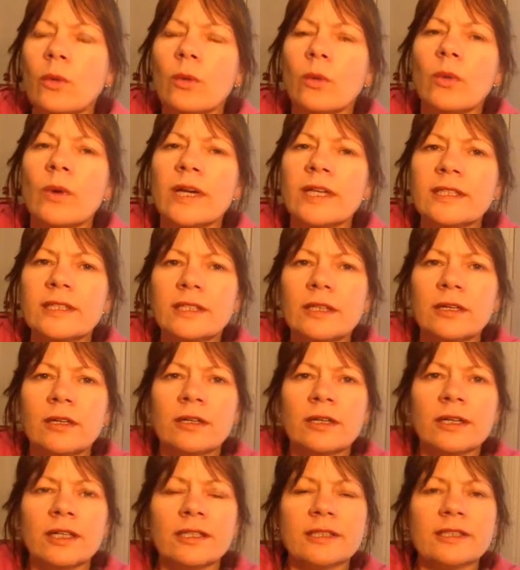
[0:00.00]
went
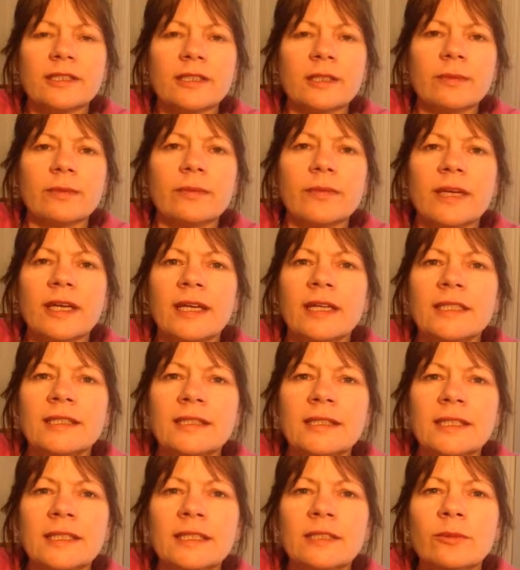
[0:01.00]
on some
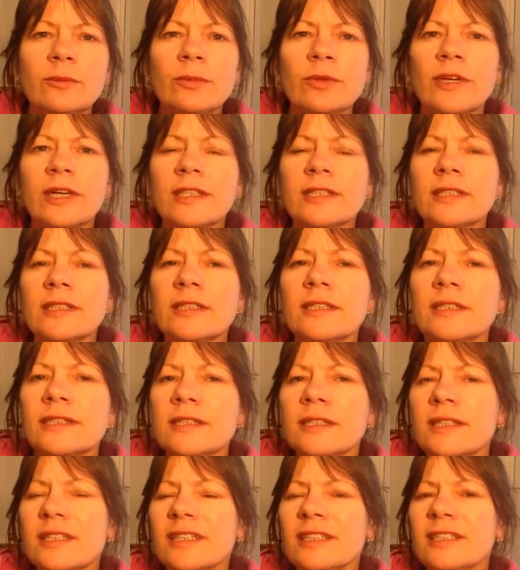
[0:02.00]

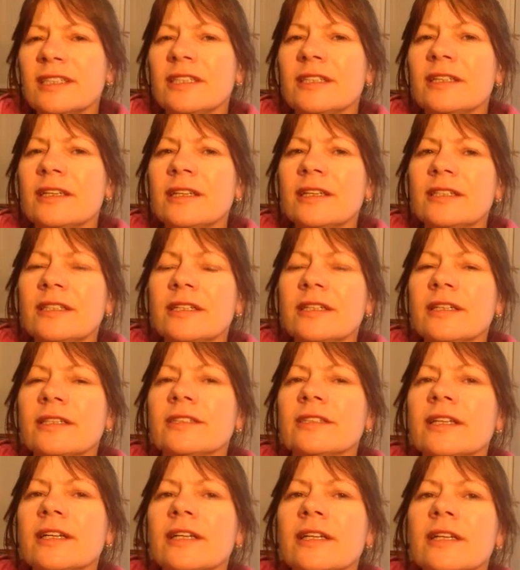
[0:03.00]
antidepressants and
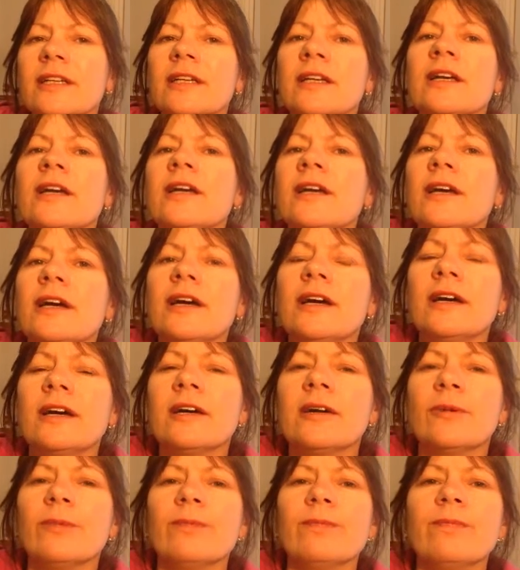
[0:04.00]
anti-anxiety
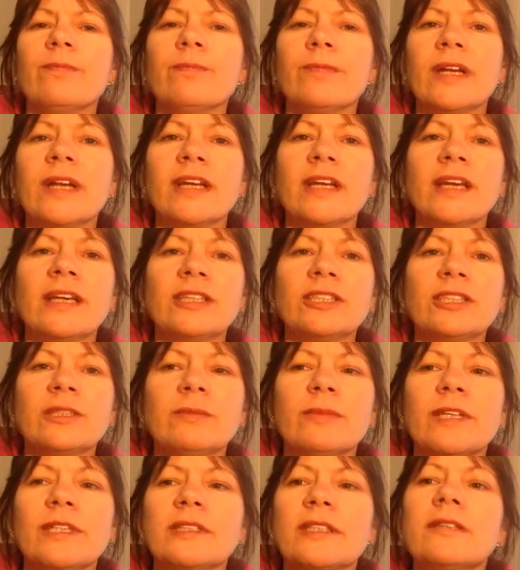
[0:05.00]

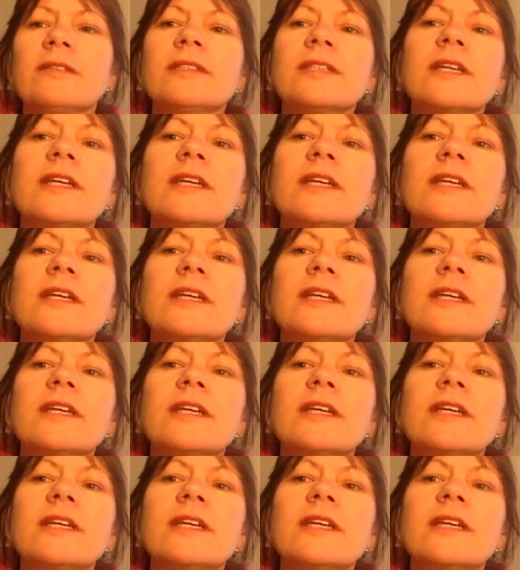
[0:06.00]
medication because I was